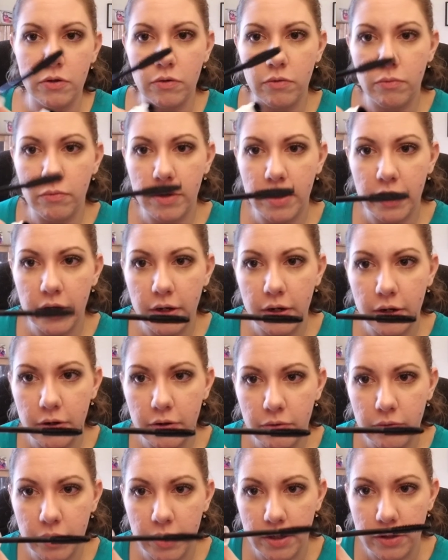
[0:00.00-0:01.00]
we are
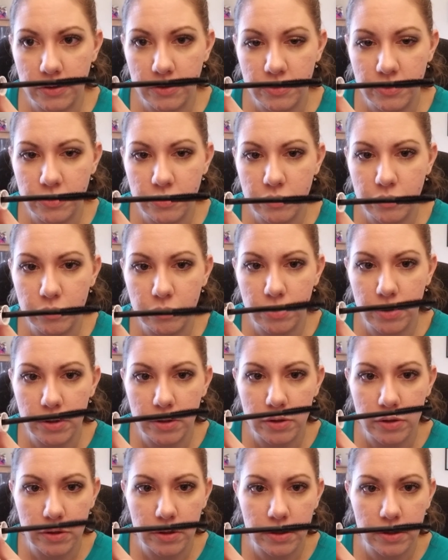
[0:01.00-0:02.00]
going to
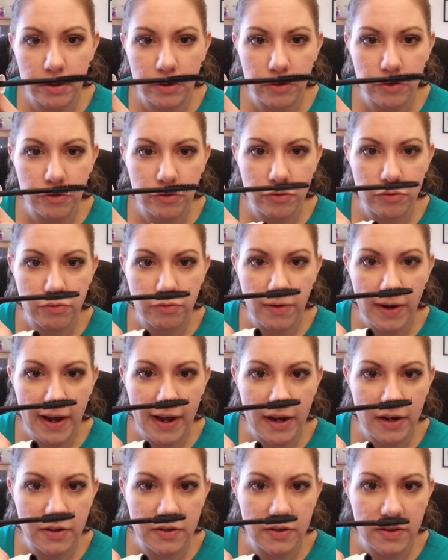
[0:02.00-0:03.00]

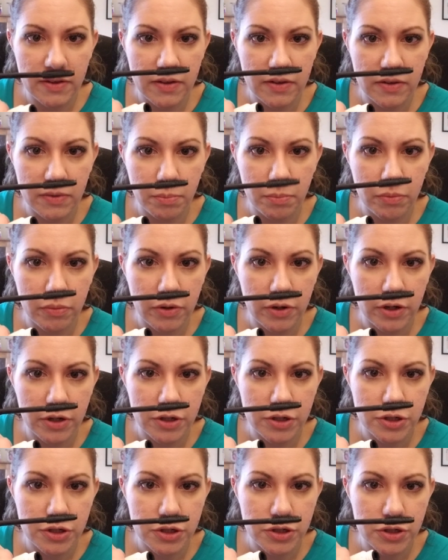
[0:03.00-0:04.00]
contract this
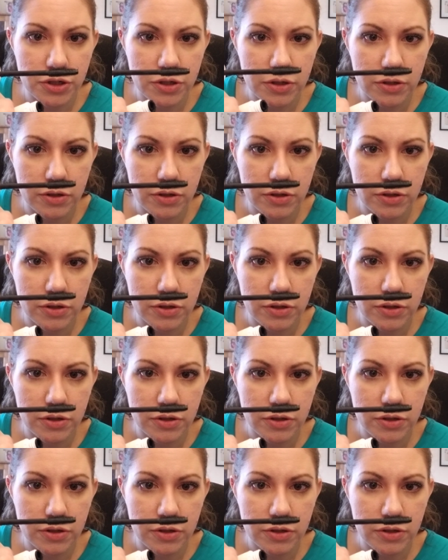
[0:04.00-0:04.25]
brush.